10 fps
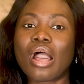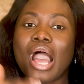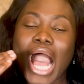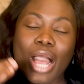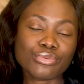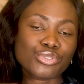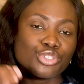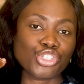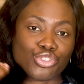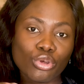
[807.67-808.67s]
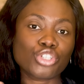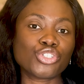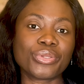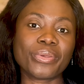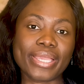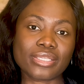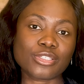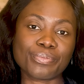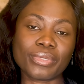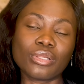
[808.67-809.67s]
how to structure your
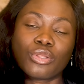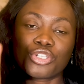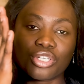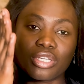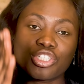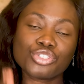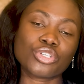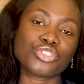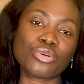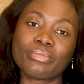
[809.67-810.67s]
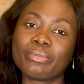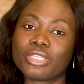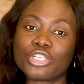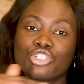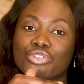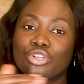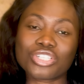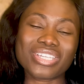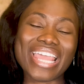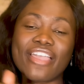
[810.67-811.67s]
SOP, logically structure, maybe the
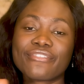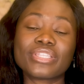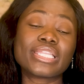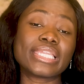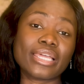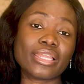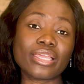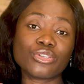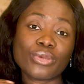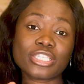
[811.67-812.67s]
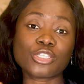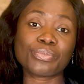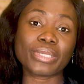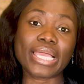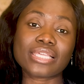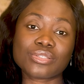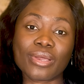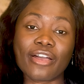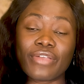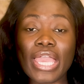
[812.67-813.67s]
introduction, everything that your SOP has to
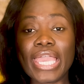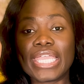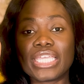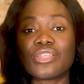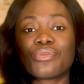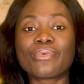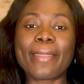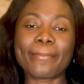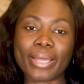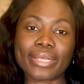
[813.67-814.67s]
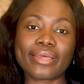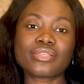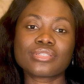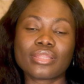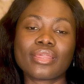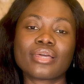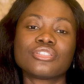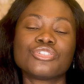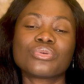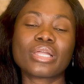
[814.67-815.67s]
have in the right manner, so that
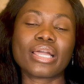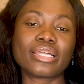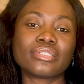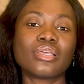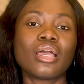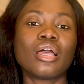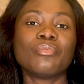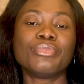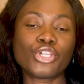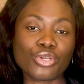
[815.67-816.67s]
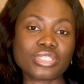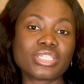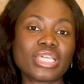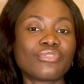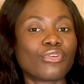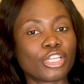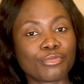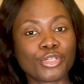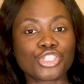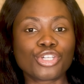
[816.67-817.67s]
you can be considered for
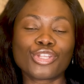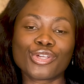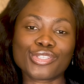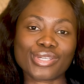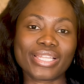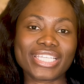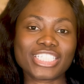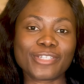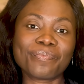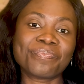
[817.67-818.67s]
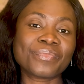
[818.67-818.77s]
admission or scholarship.